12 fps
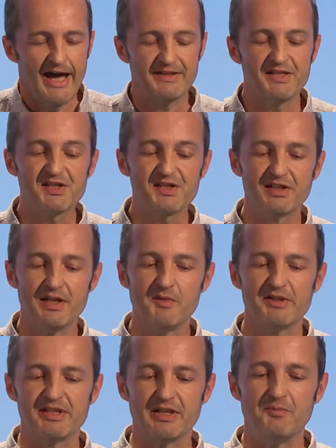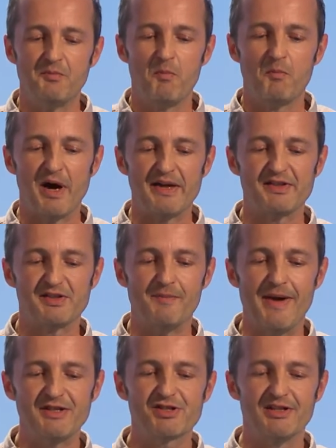And this is limited by the
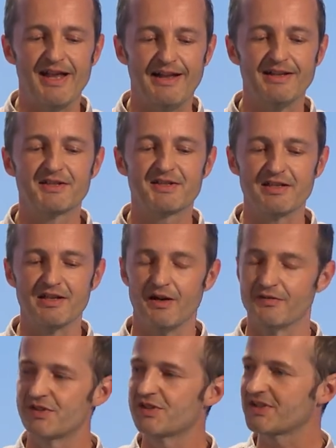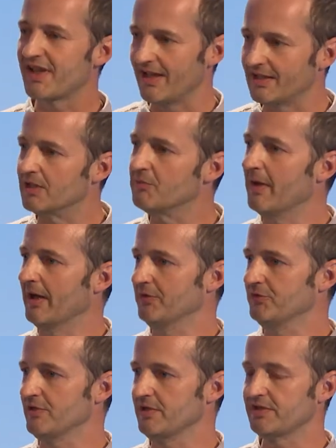dimensionality of the scaling
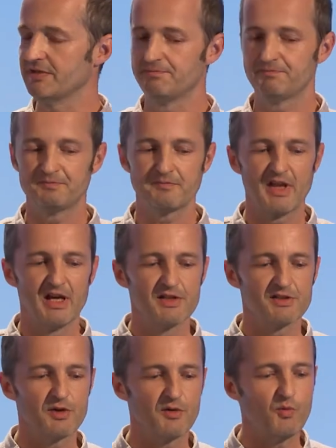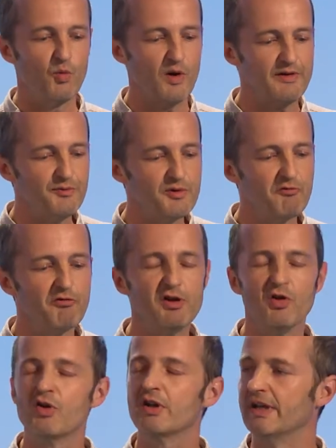boundaries. So, what if we
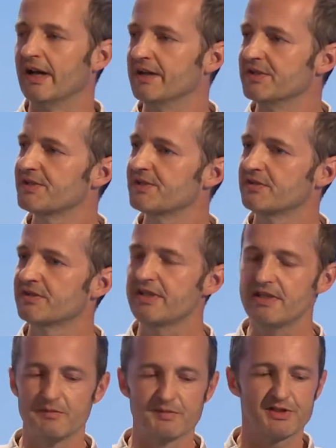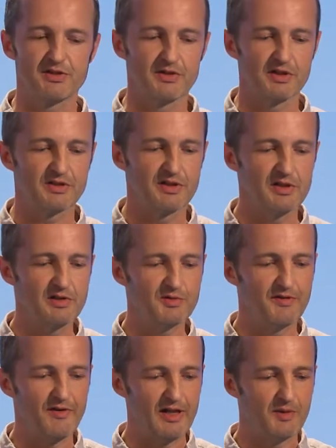reorganize teams so that the
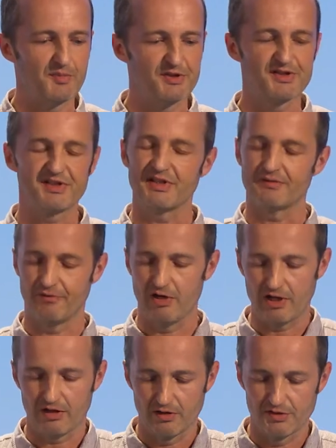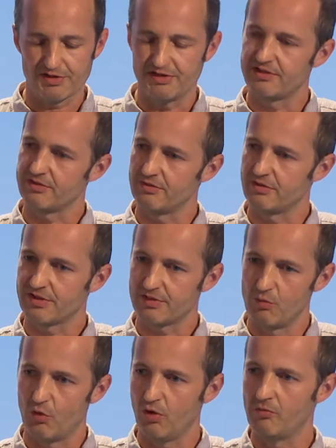developers sit very closely to a
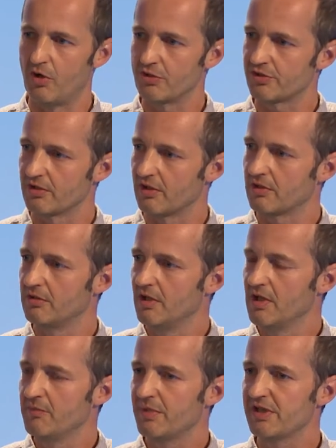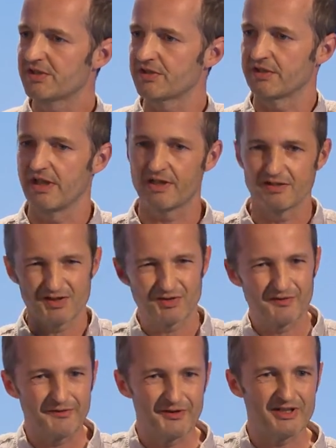small modular piece that they can
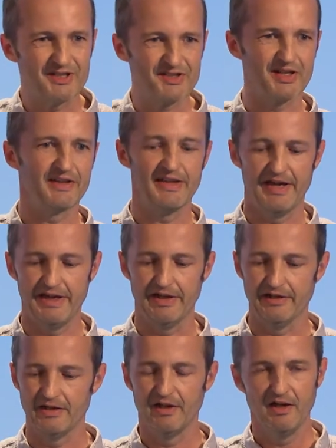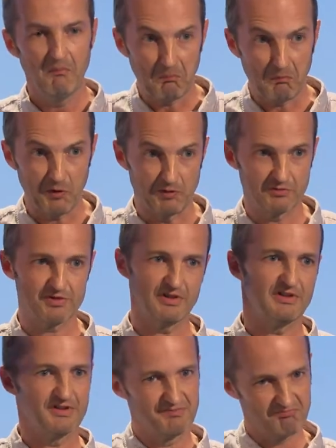sort of fit inside their head? You know,
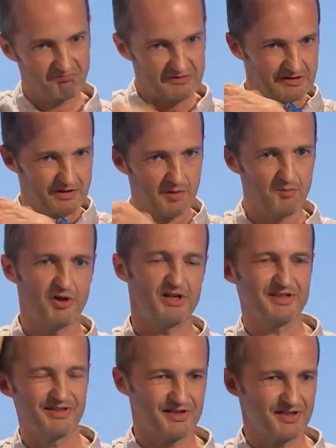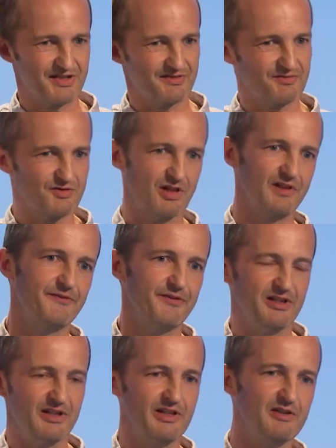try and compress it and try and
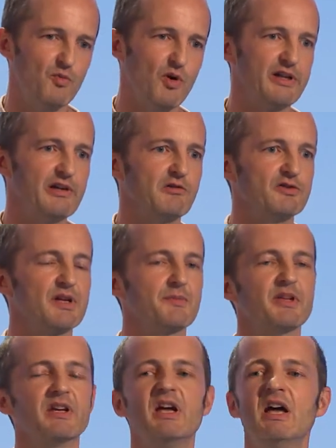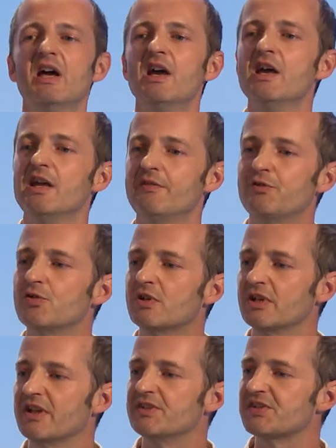feed it in one ear or something. If you
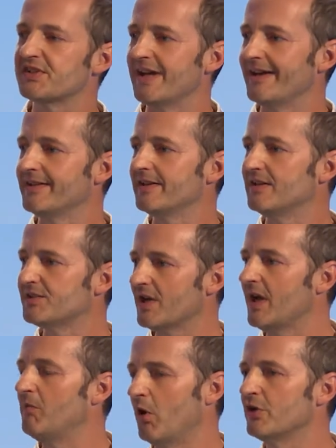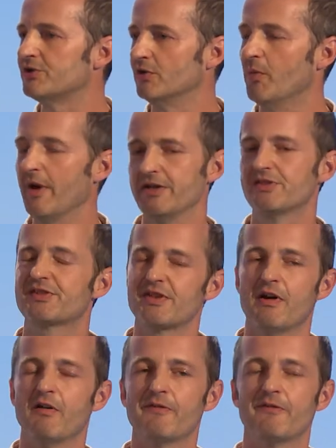can understand the entire module by
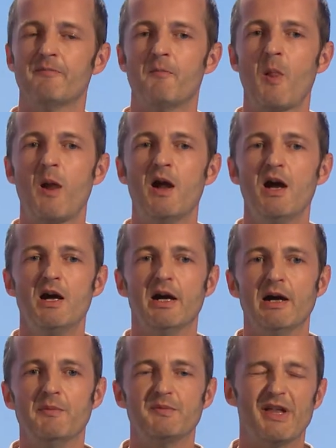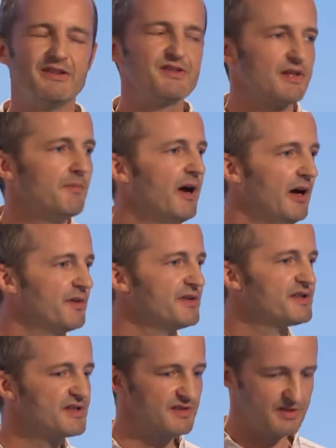yourself, um, then somehow
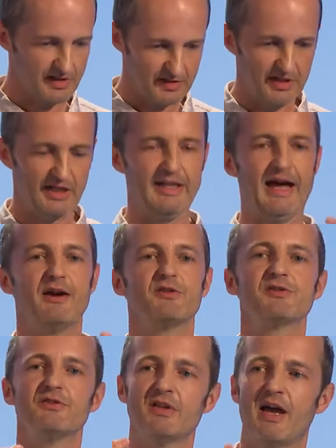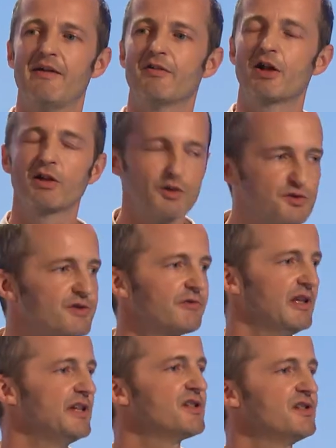this is, allows you to have a close
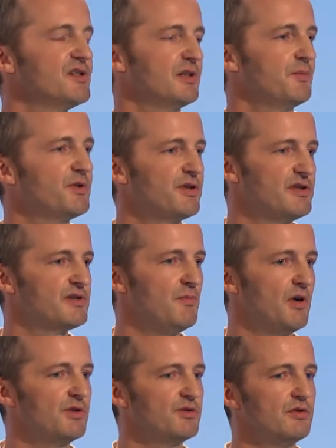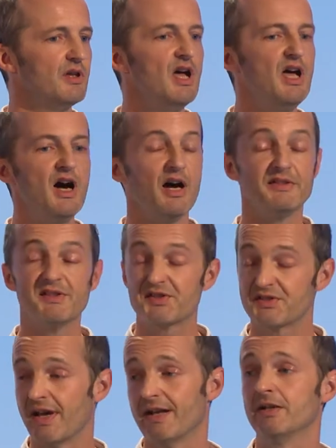relationship to this module,
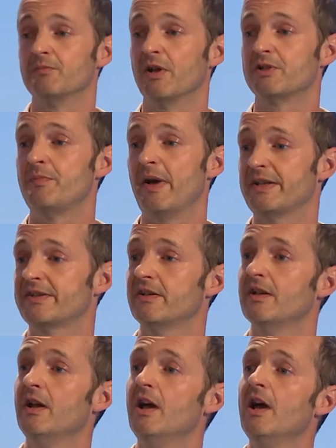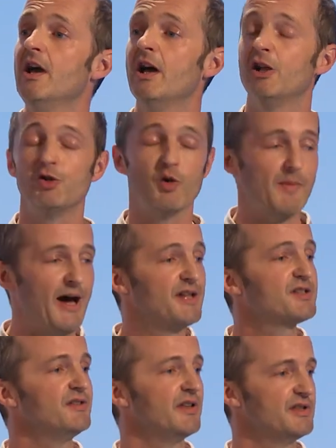understand it much better, and you
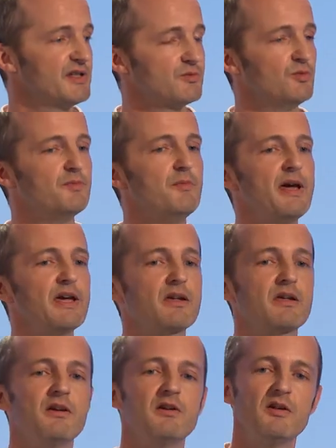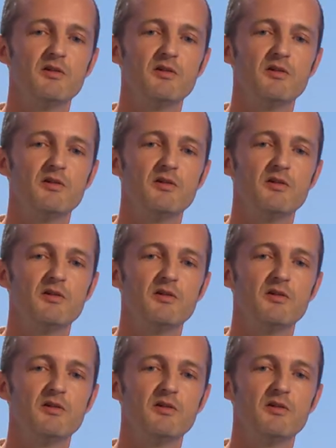imagine that this would make